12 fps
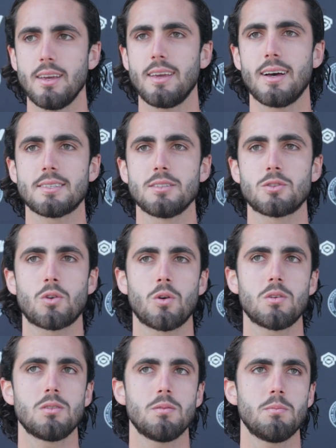He hasn't
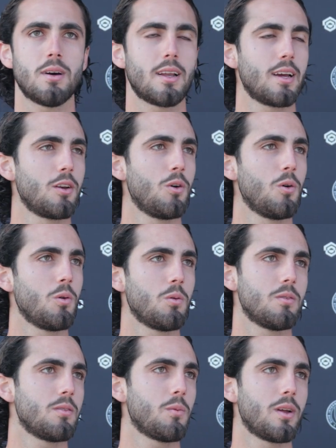scored, but I know
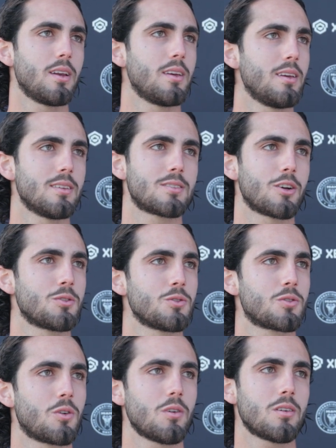when he starts to
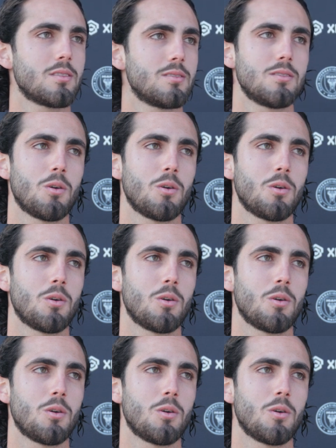score,